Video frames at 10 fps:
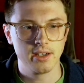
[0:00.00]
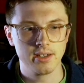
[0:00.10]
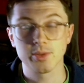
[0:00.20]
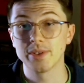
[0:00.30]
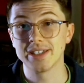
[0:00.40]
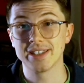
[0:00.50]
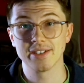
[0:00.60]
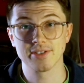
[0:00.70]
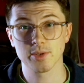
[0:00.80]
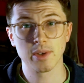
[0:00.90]

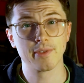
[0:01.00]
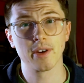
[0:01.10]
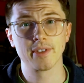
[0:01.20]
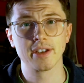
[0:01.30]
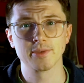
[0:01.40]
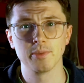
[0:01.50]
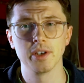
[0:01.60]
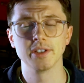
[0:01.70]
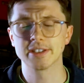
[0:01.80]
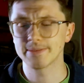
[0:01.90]
20,000, 25,000
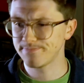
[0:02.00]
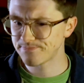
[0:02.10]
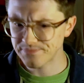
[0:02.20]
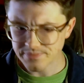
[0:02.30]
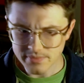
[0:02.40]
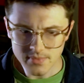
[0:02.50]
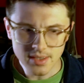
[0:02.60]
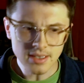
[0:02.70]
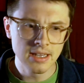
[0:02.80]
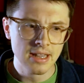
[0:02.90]
words
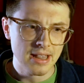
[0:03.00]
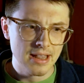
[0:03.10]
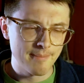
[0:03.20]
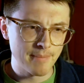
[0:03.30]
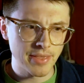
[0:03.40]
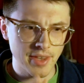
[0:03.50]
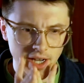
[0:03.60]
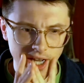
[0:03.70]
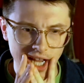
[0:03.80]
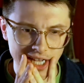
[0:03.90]
meant that I
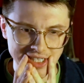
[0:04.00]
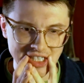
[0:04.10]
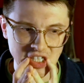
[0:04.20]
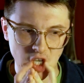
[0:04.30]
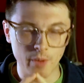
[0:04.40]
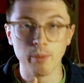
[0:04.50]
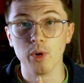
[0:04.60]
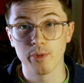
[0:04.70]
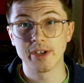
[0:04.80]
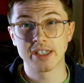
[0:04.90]
had
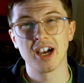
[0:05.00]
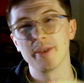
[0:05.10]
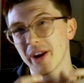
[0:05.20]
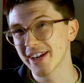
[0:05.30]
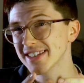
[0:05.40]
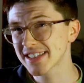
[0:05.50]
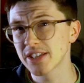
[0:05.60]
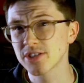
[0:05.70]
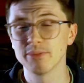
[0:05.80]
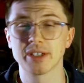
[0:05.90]
more free time and I could
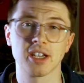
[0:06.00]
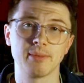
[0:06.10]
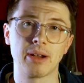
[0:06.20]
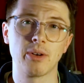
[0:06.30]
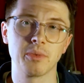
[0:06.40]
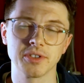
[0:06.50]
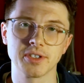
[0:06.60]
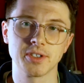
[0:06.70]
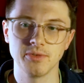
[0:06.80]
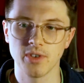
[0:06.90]
schedule my time how I wanted
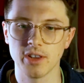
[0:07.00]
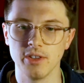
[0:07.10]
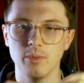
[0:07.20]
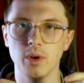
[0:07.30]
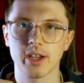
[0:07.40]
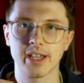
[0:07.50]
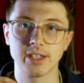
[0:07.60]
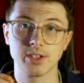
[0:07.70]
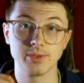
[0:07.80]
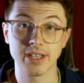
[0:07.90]
to, rather than working
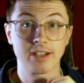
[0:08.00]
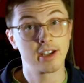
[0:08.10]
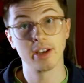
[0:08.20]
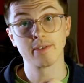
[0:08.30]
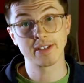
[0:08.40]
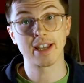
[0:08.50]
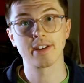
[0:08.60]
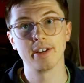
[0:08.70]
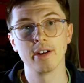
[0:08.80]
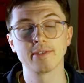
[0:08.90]
to deadline after
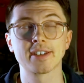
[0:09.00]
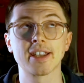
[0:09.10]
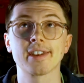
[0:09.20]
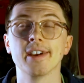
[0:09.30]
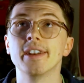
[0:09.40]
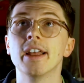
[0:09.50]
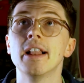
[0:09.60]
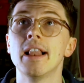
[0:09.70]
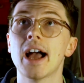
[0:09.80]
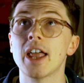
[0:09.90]
deadline after deadline.
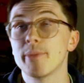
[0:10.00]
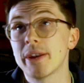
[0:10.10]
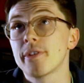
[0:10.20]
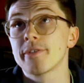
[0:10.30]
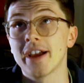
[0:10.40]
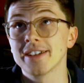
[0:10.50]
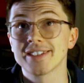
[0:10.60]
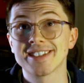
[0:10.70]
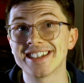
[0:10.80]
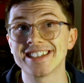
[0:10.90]
And the benefit of that, as I
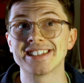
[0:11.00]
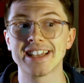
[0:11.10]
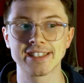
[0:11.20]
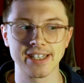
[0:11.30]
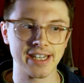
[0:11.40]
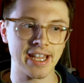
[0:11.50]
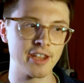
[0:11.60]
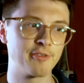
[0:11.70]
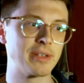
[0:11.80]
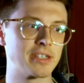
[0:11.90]
said, is that it
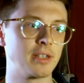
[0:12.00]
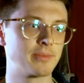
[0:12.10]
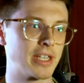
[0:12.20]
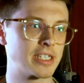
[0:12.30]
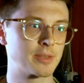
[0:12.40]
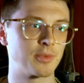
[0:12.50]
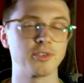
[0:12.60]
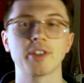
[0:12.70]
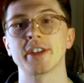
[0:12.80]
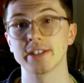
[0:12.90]
gave me time to explore
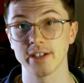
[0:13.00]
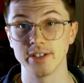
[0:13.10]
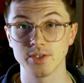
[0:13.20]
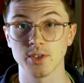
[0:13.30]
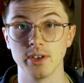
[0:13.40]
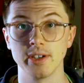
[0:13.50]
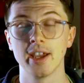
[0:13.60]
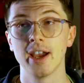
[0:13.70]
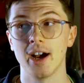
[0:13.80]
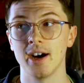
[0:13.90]
the things I enjoy.
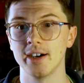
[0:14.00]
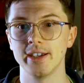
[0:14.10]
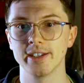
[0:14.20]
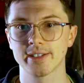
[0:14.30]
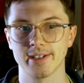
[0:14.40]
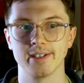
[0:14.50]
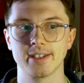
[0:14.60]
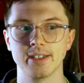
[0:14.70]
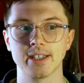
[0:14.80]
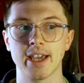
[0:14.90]
I
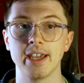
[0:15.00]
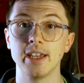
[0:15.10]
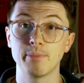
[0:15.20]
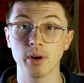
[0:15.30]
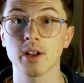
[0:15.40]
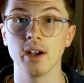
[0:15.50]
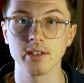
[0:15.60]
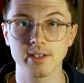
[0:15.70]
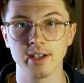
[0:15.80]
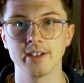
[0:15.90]
started a
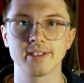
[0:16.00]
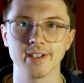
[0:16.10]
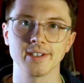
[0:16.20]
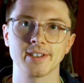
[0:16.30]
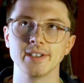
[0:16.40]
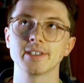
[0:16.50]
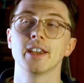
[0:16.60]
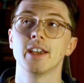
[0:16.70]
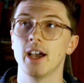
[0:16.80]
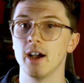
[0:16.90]
podcast, I started
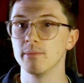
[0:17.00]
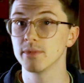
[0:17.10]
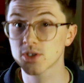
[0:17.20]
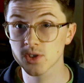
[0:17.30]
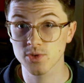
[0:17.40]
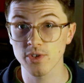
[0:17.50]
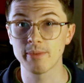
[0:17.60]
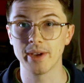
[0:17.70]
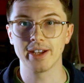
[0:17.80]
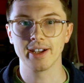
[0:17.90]

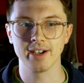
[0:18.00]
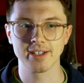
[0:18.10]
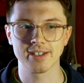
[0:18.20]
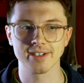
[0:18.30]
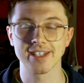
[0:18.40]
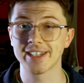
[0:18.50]
streaming, I started